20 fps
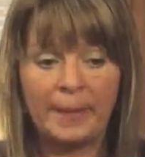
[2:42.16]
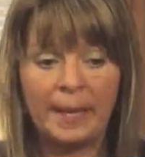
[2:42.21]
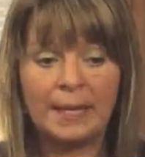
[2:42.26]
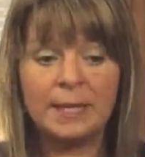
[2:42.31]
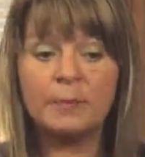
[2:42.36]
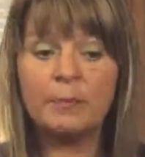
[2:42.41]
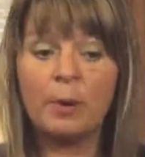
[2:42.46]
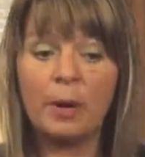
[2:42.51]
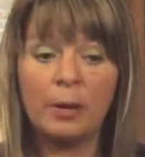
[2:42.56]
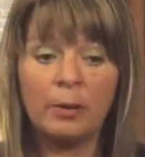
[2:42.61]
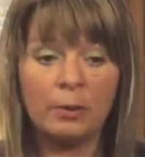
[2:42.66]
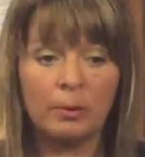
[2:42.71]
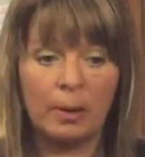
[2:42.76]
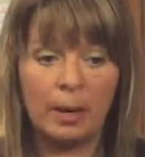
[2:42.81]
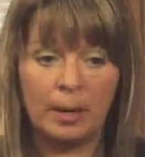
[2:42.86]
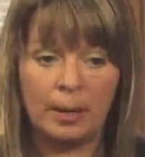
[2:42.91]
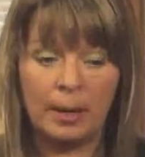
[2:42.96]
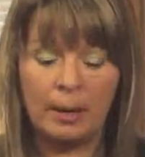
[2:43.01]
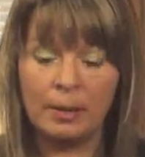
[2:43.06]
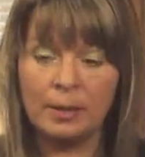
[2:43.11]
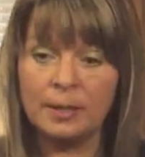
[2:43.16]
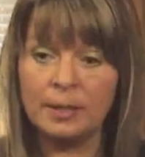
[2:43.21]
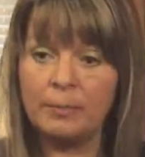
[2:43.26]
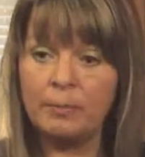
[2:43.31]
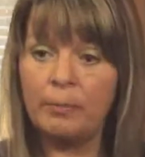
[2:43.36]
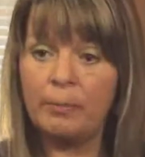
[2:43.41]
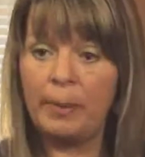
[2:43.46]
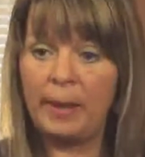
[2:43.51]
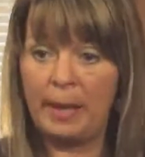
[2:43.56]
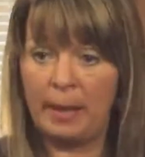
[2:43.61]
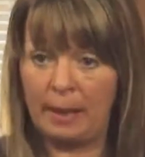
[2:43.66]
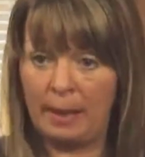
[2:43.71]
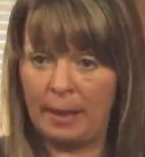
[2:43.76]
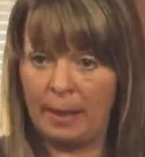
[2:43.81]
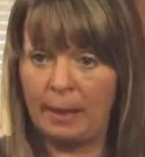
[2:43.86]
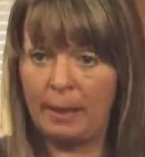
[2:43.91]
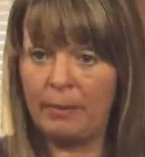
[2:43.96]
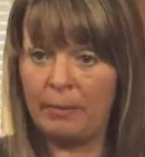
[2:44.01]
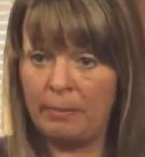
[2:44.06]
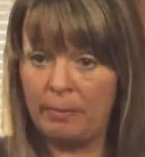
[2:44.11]
His brother right now is in
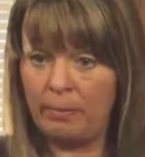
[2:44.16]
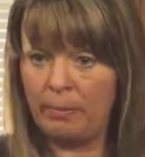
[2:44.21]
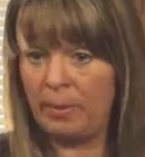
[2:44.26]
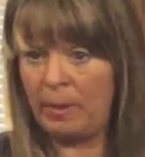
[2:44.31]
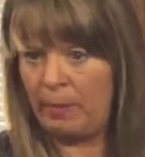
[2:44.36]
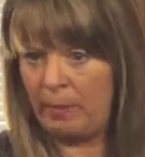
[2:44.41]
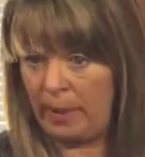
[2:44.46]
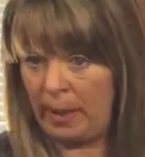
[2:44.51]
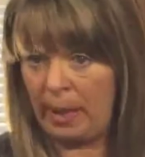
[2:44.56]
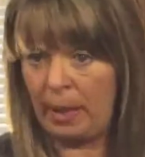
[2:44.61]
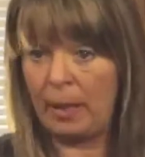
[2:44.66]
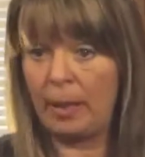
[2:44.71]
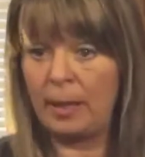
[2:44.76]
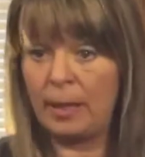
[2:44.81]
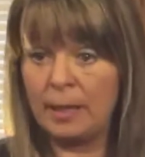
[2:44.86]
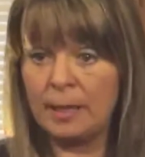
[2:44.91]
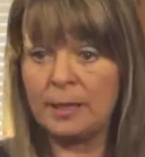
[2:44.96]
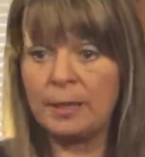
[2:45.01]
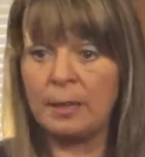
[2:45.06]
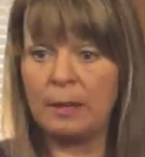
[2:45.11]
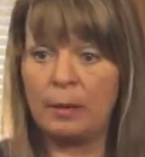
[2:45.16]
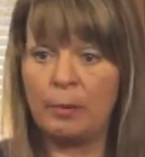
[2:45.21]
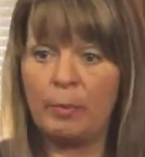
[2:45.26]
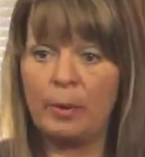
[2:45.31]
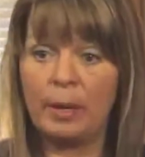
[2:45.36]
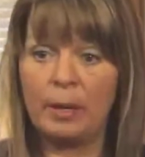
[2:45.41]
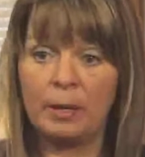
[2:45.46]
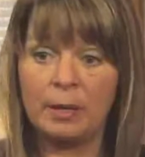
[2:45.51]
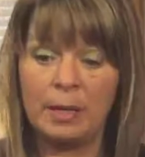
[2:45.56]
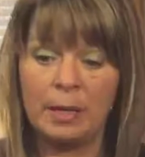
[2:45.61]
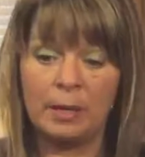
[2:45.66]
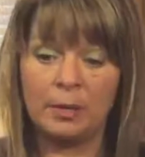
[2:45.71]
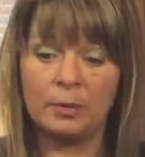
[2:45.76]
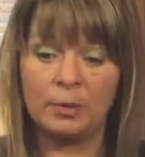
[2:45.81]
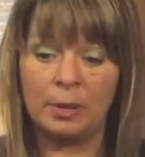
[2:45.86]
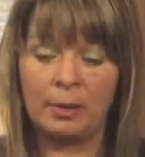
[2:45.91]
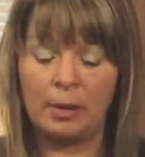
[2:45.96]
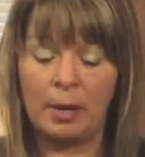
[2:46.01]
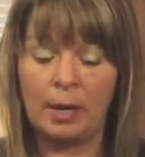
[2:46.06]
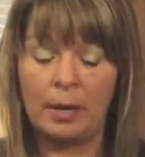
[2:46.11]
the pen. He's in the
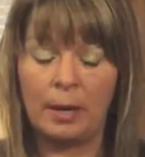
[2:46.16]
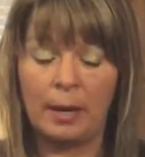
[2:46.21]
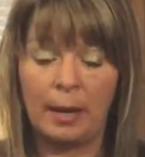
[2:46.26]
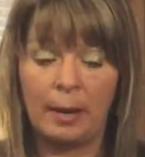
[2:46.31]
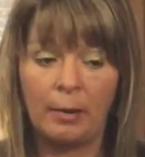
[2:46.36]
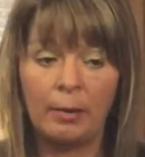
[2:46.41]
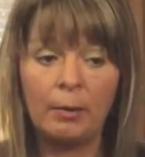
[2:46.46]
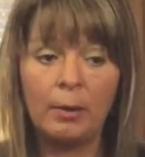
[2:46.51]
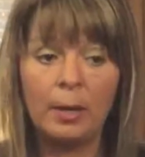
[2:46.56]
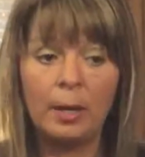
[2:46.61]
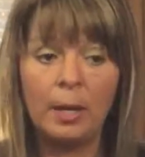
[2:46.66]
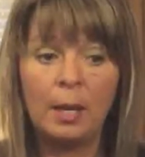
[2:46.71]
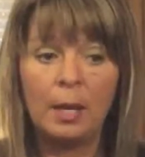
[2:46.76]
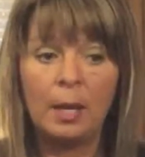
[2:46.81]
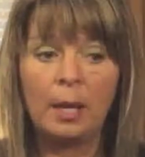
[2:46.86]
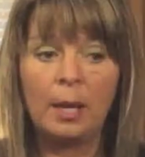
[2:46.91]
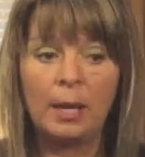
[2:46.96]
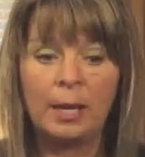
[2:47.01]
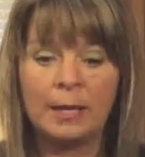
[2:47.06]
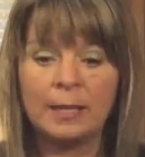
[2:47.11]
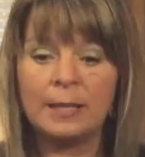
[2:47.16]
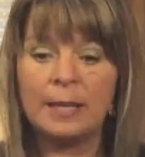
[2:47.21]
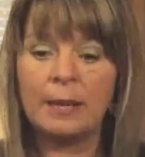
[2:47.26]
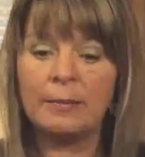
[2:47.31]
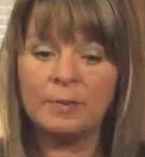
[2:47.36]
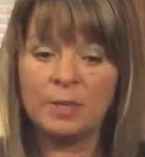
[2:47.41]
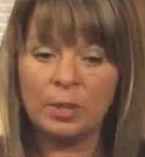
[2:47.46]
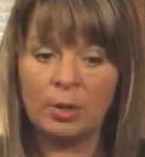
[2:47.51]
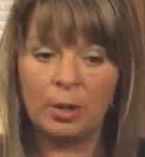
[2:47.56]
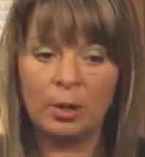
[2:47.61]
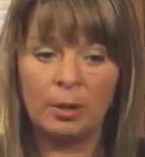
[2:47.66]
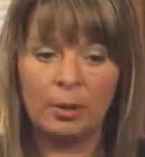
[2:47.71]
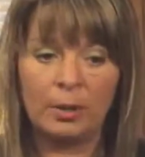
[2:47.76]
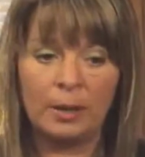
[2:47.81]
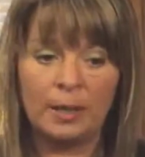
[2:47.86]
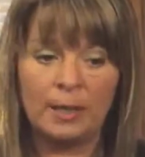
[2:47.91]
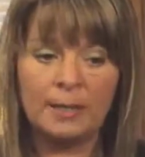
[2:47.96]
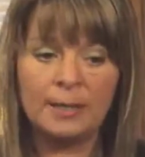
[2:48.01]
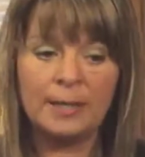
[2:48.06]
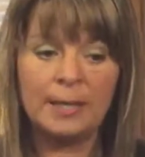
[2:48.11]
penitentiary right now. His name's
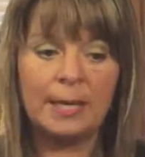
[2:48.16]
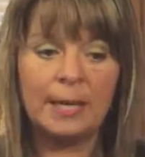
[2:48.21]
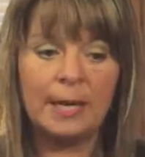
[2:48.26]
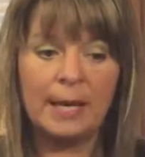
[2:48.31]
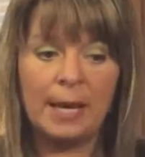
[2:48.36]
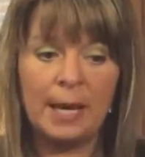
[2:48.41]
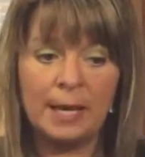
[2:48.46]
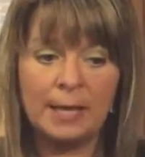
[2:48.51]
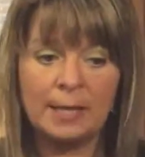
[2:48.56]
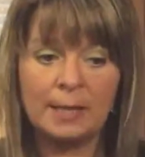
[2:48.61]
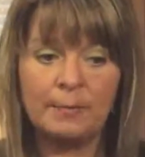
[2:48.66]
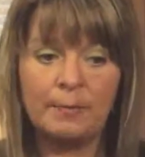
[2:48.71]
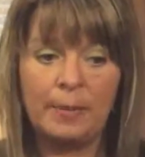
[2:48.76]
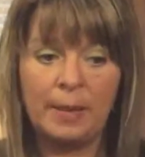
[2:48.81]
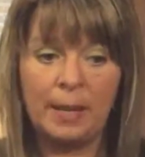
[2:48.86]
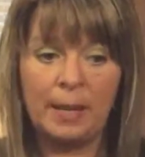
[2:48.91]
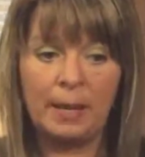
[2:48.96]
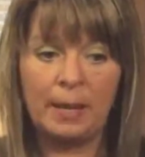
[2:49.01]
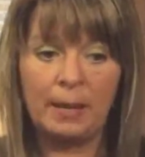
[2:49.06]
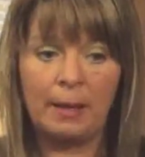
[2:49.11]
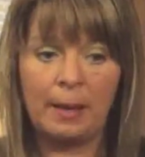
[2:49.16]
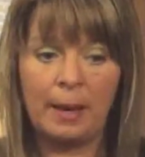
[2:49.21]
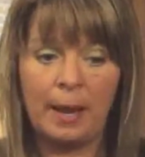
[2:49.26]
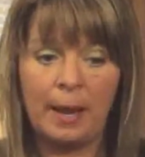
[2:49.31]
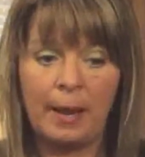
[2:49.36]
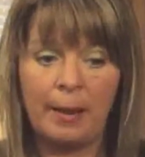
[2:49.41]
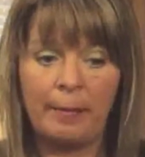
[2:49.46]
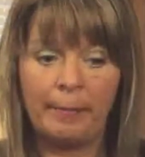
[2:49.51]
Curtis. He has been